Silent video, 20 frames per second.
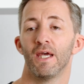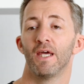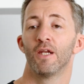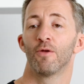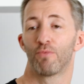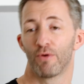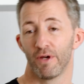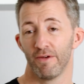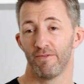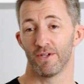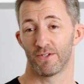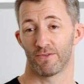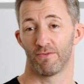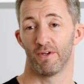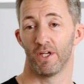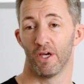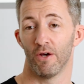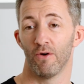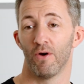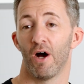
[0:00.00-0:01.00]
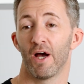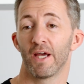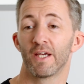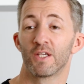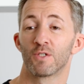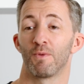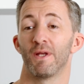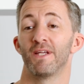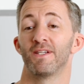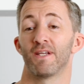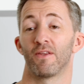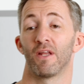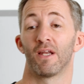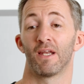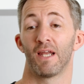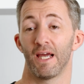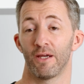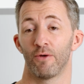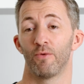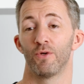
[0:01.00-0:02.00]
In a previous video, I explained how the
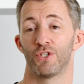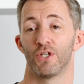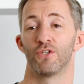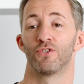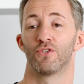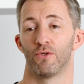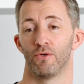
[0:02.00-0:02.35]
language and